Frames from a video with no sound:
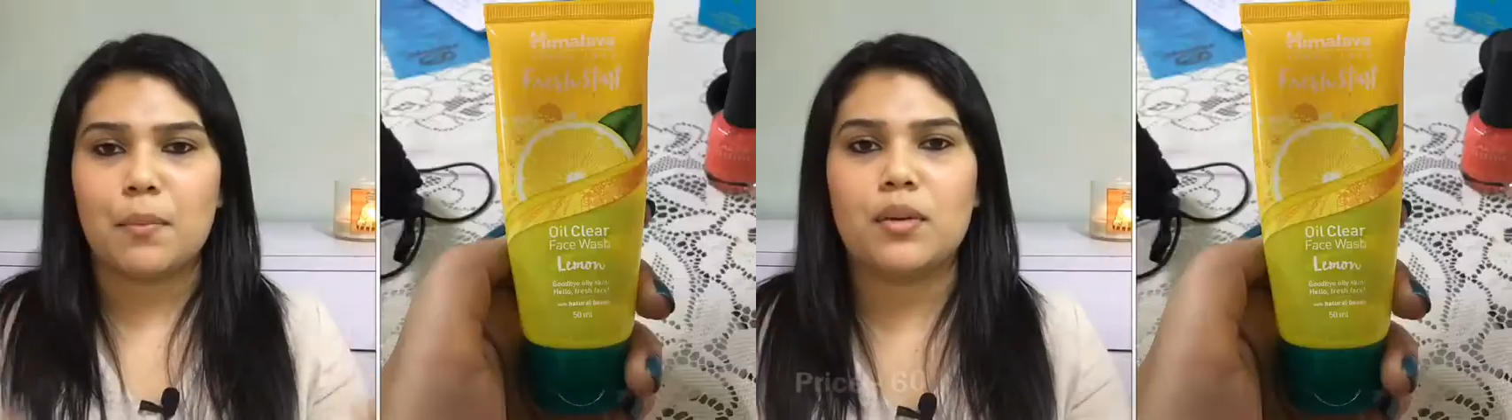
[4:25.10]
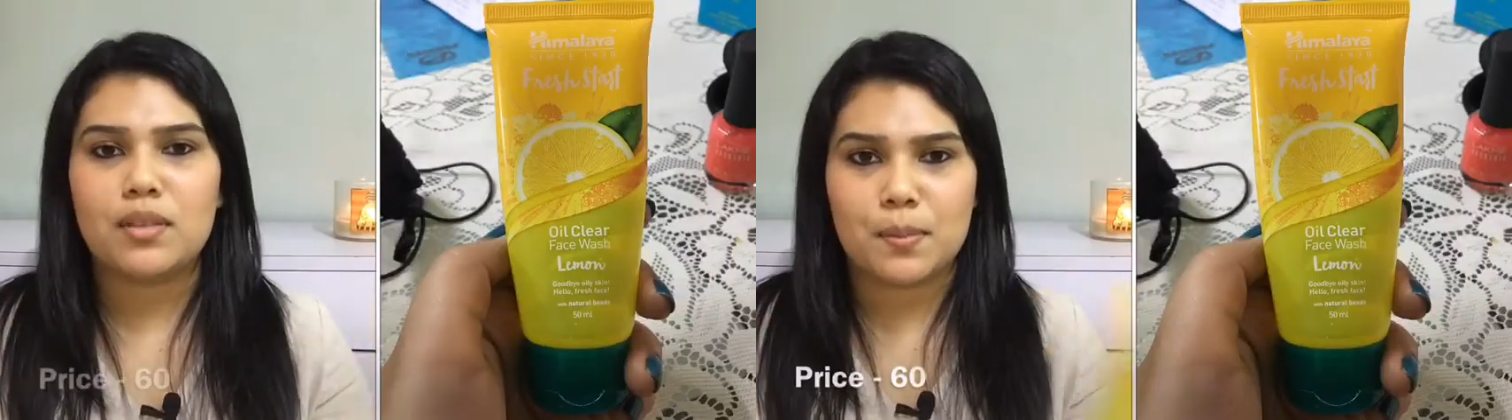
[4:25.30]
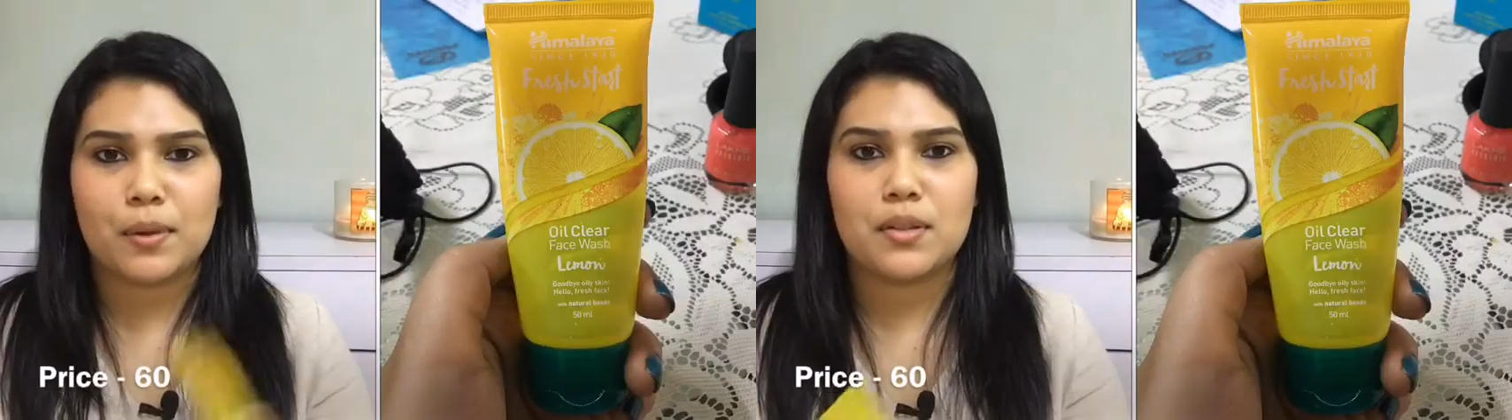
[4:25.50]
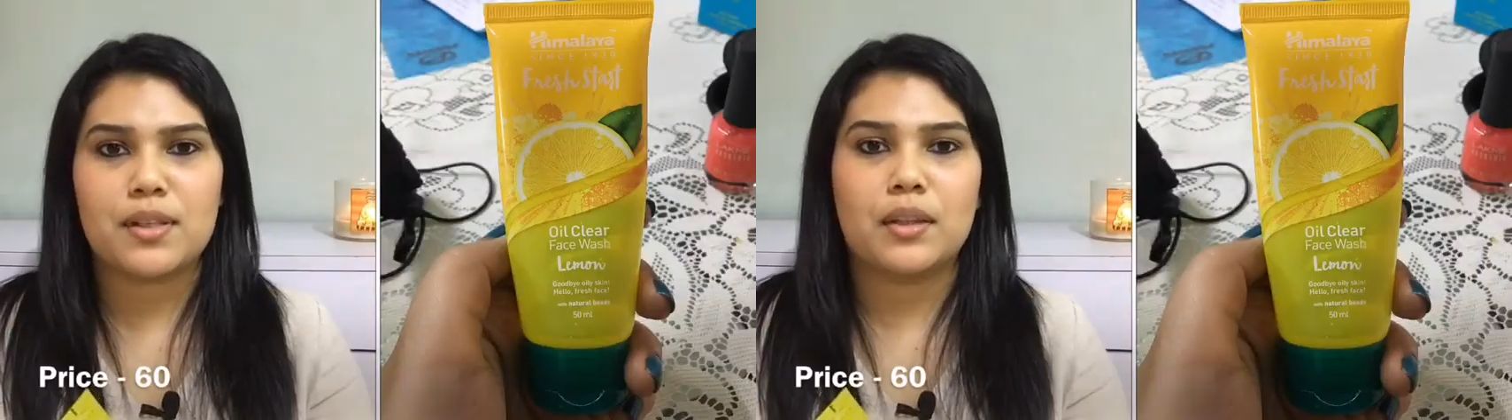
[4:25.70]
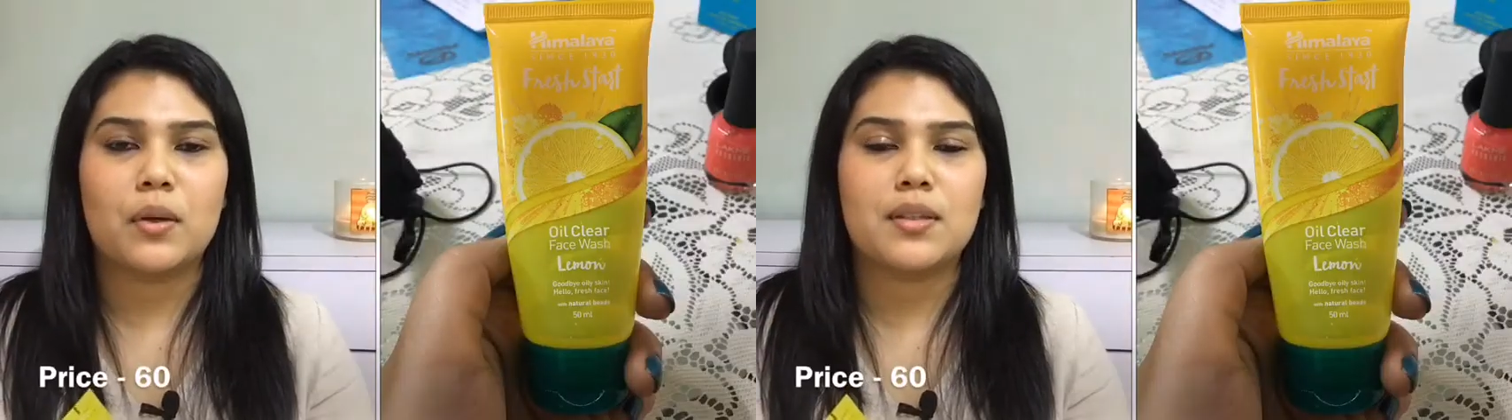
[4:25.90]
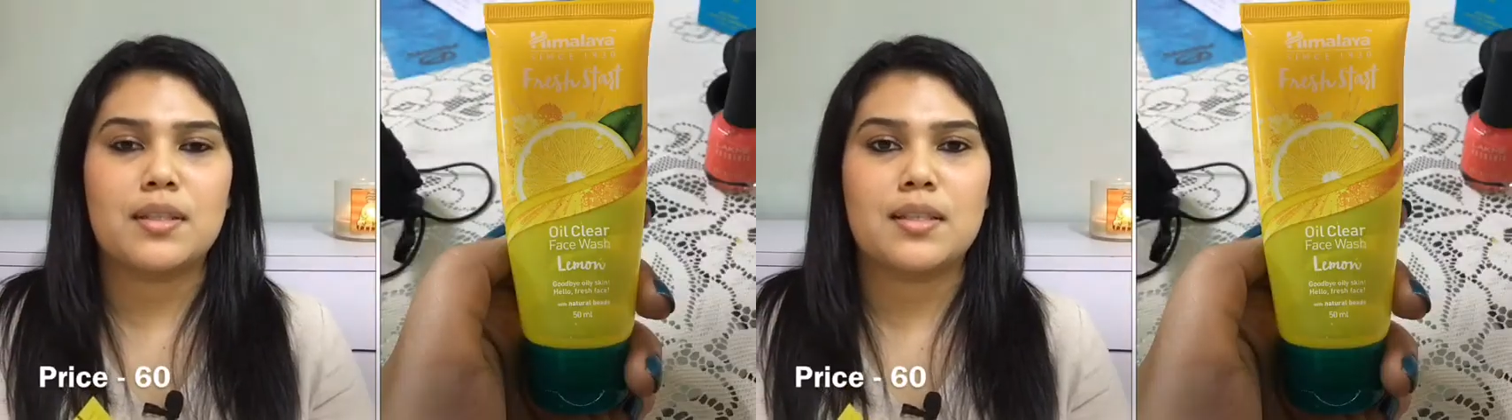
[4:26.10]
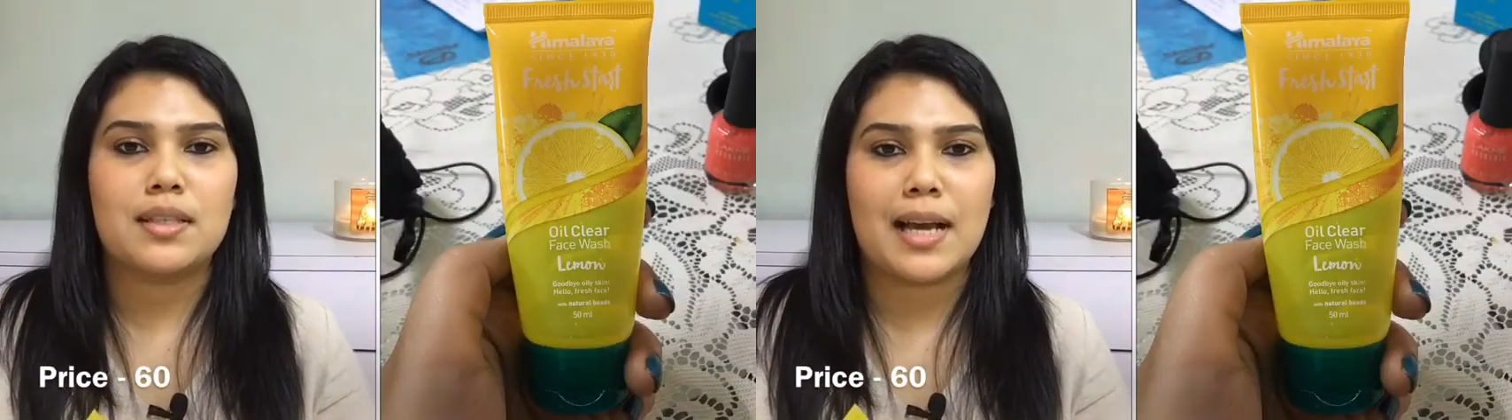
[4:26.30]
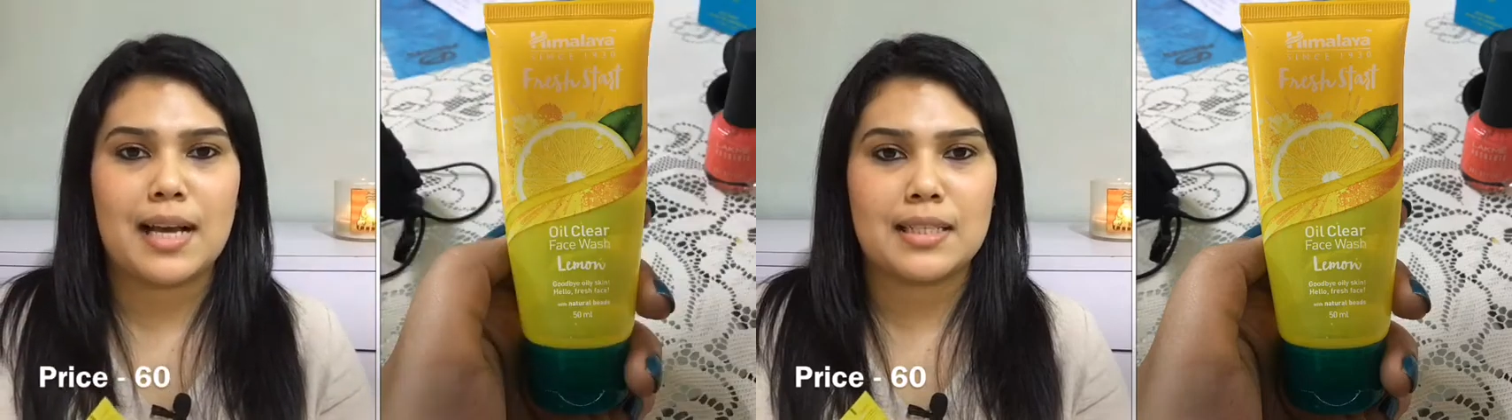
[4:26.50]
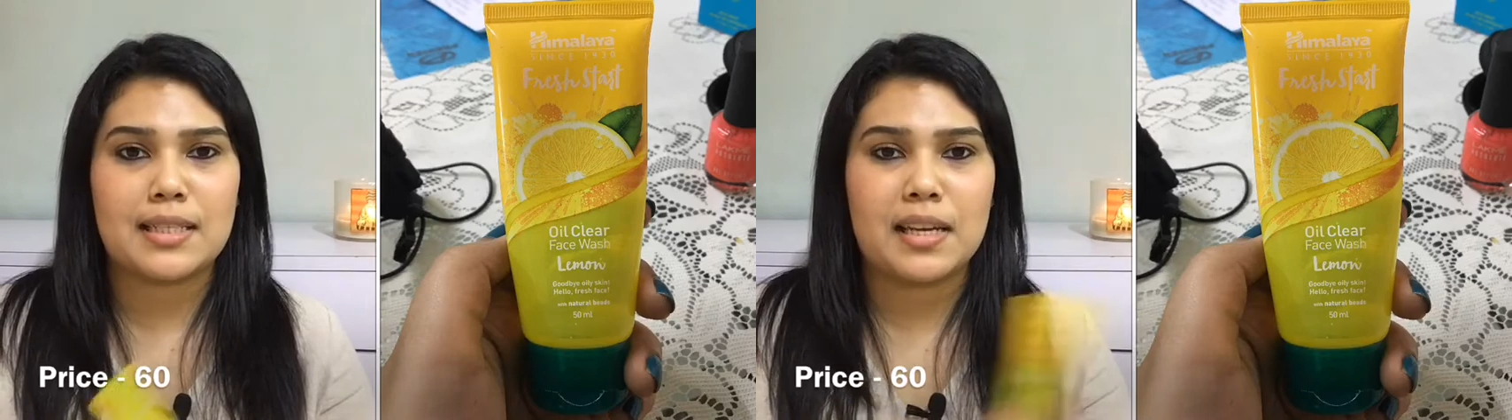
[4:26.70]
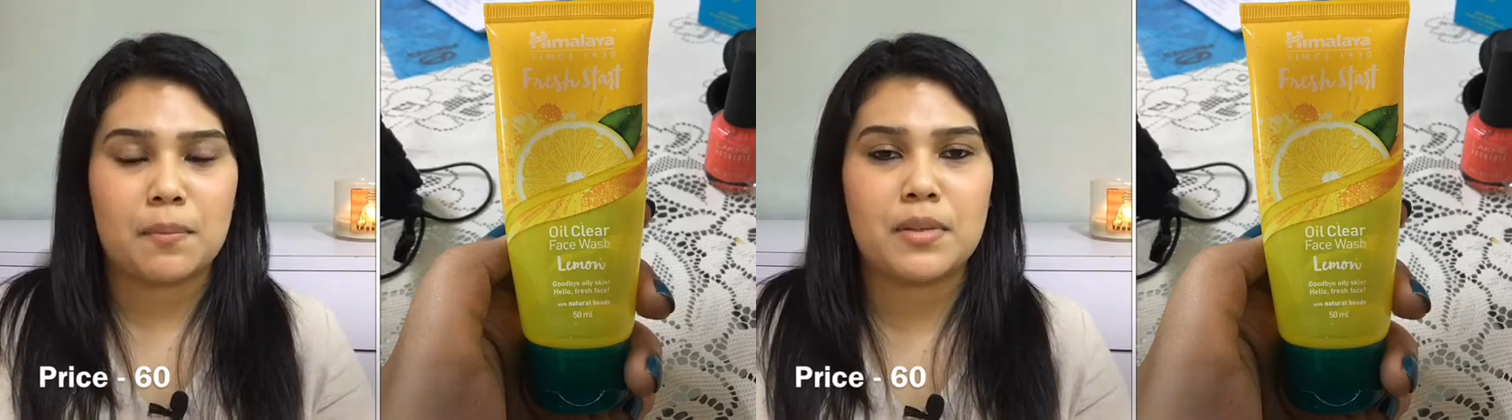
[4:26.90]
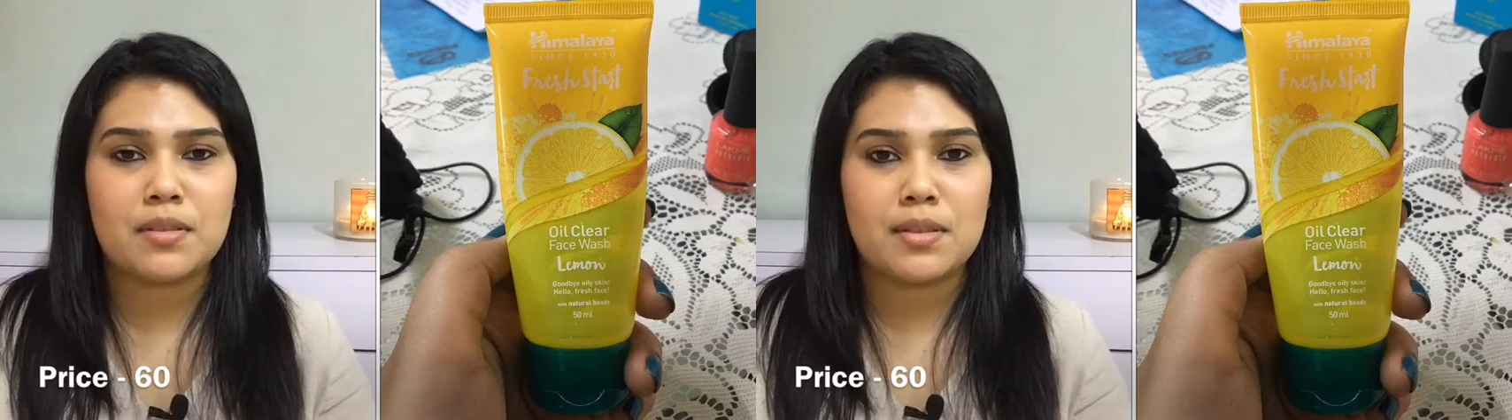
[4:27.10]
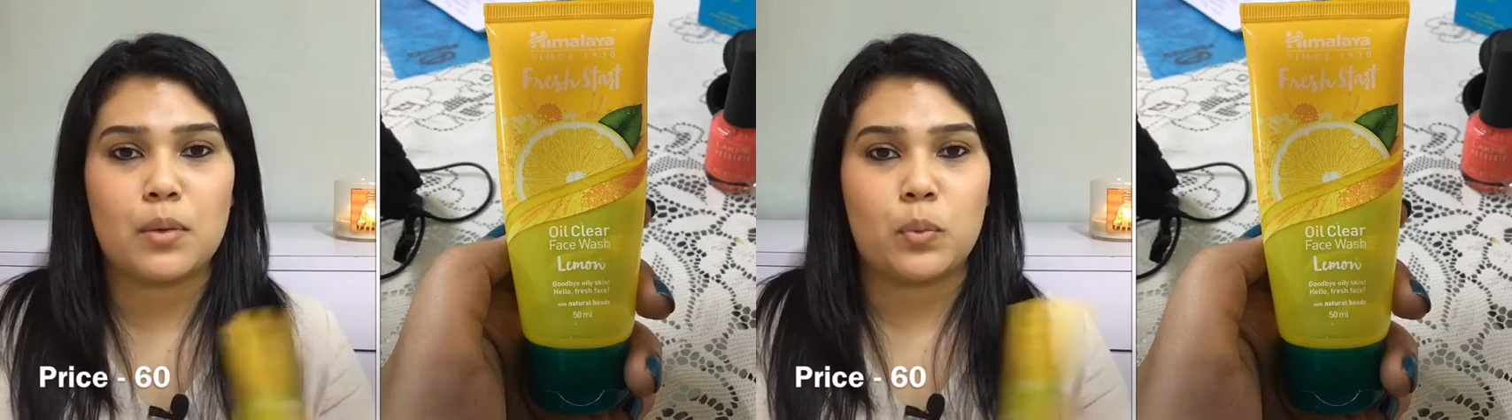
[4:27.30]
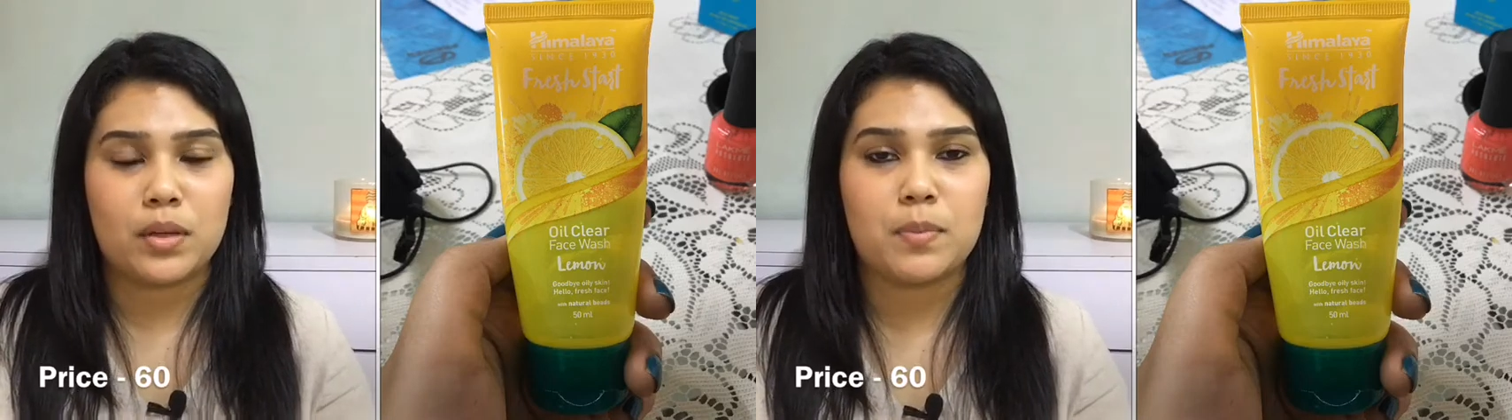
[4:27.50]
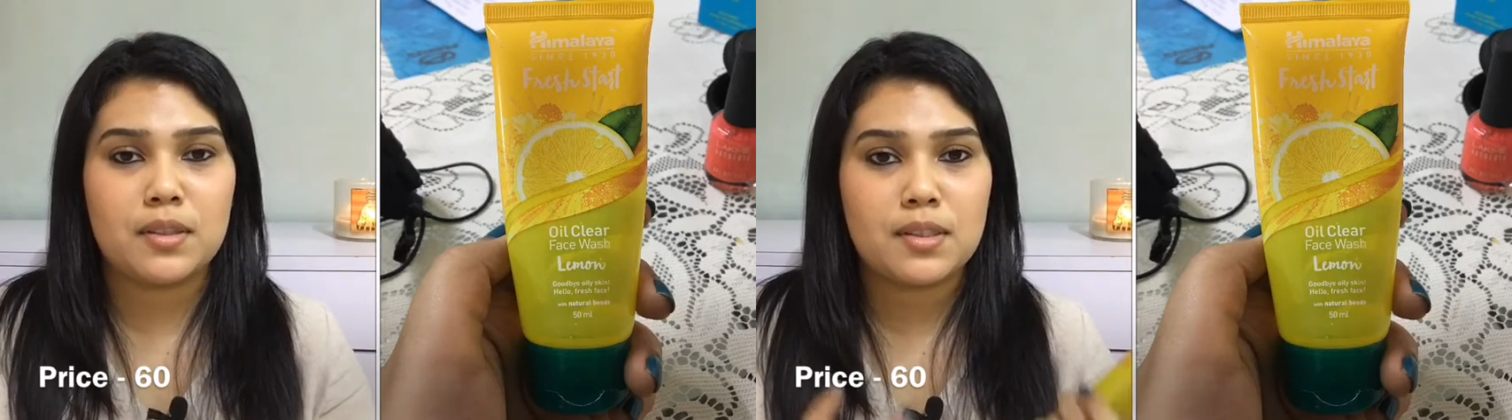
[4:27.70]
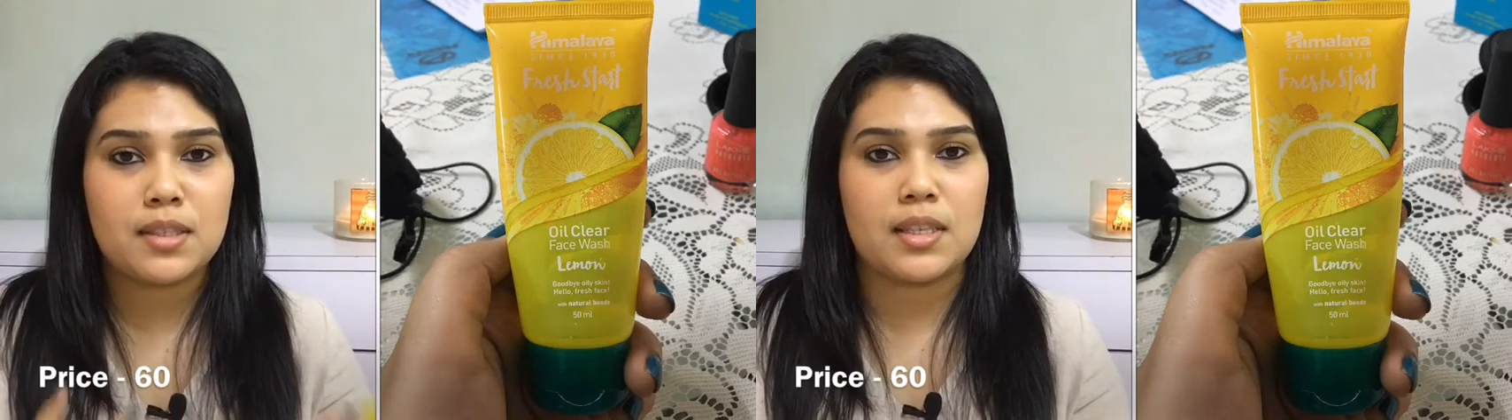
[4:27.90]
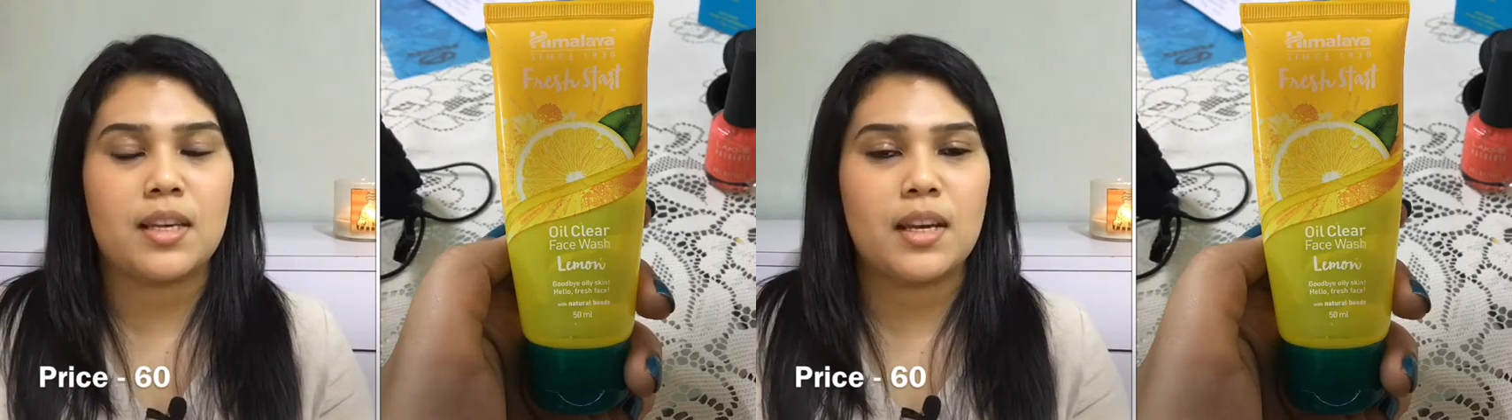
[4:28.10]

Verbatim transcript: bought this because I thought since it has lemon and vitamin C,